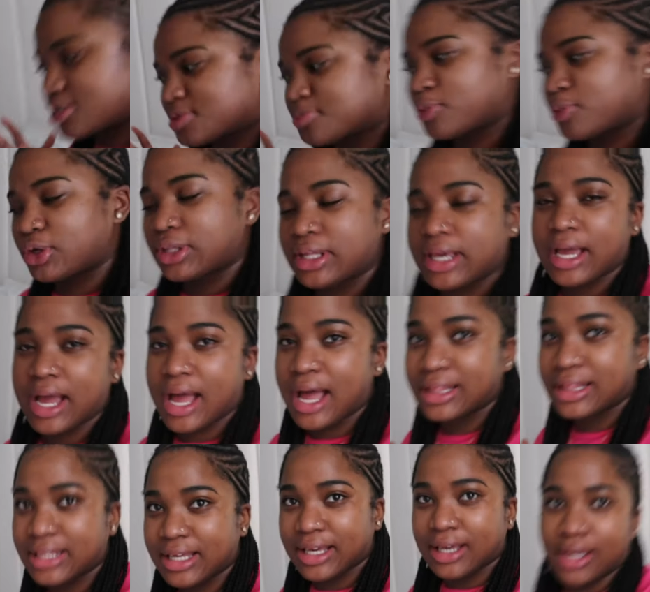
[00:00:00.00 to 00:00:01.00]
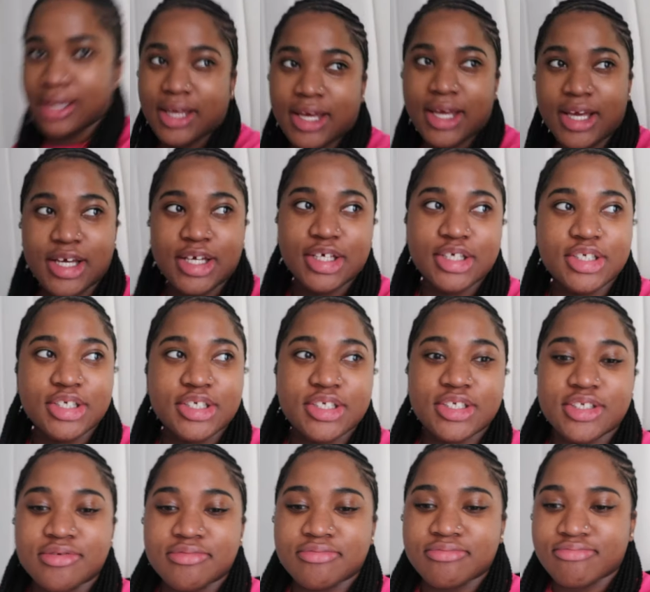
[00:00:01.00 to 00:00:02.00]
just bought, like, I think
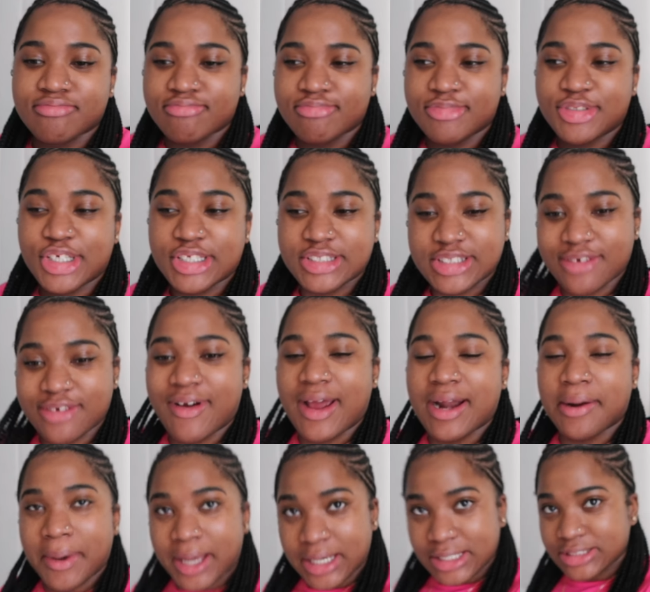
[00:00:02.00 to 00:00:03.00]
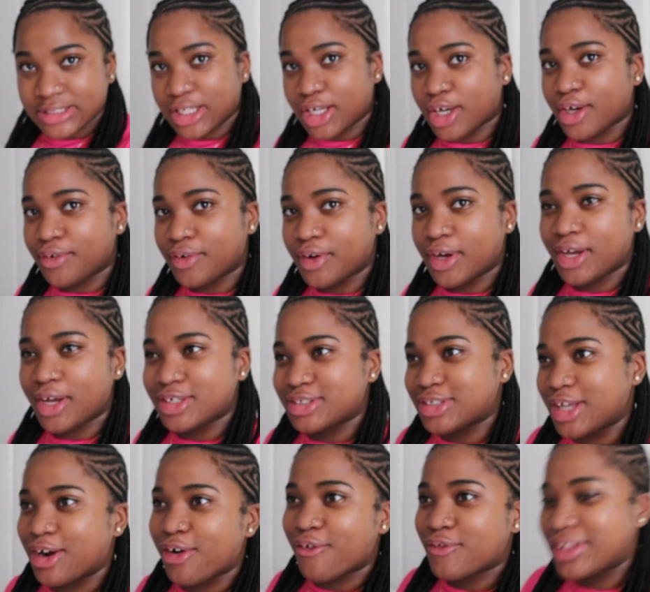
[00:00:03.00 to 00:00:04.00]
just the right amount of stuff,
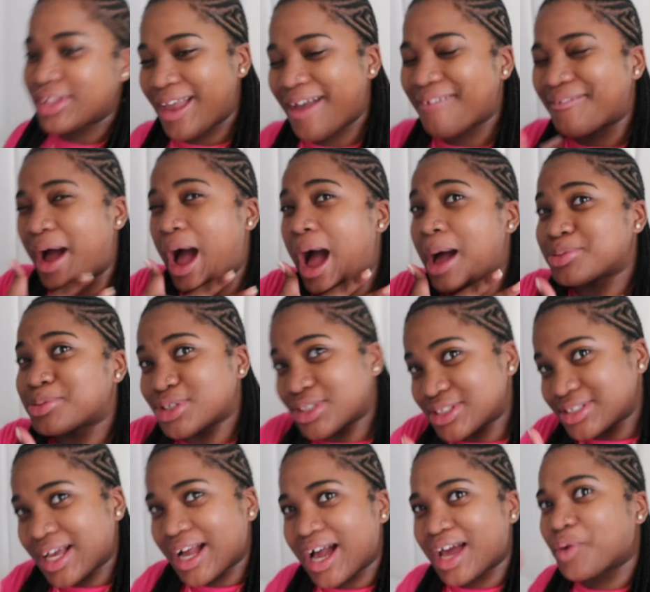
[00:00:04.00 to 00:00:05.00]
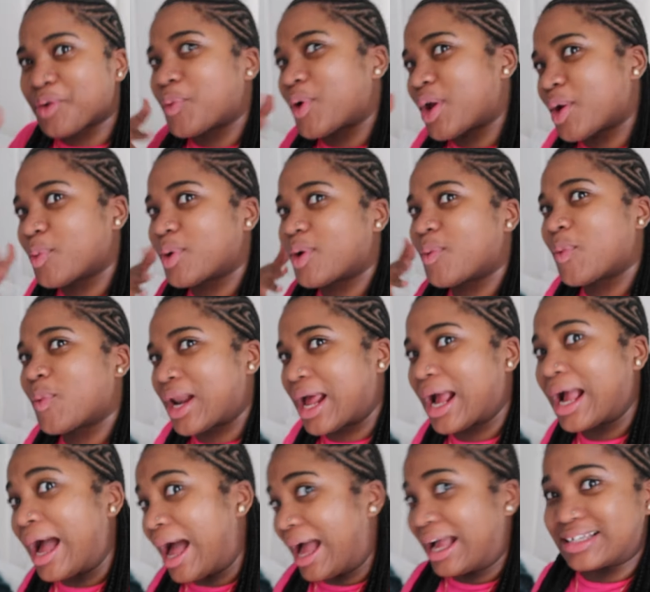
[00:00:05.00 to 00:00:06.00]
so I don't really have options. I gotta wear what
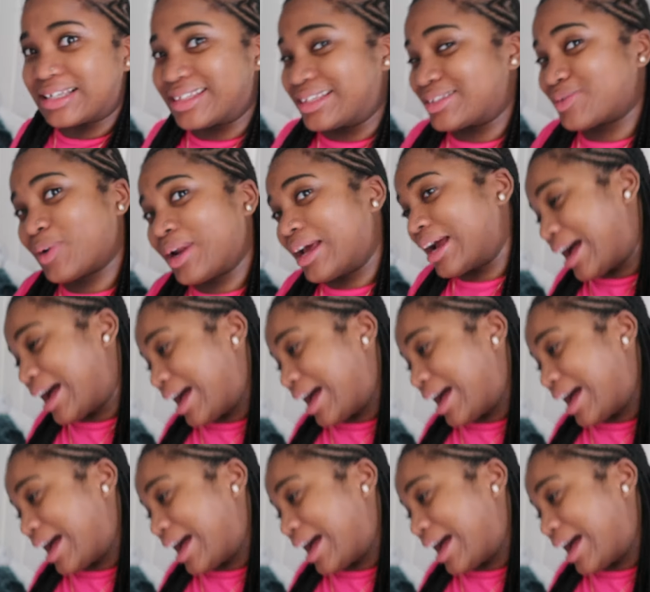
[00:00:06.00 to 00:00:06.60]
I got because that's all I